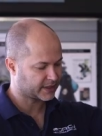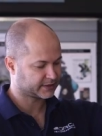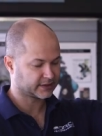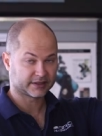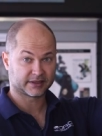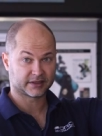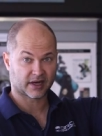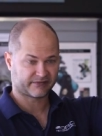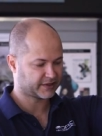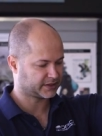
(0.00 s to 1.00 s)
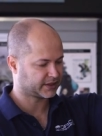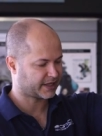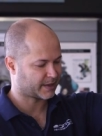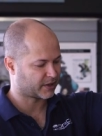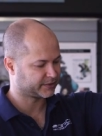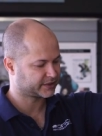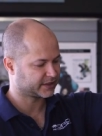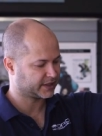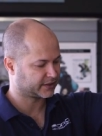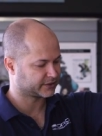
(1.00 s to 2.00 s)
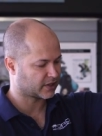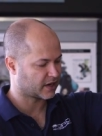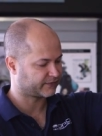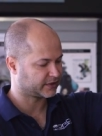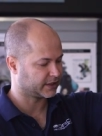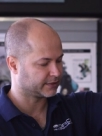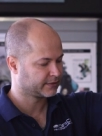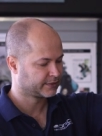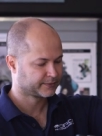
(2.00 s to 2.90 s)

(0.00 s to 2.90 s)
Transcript: And since it's not facing the camera, I'm just going to take this off again.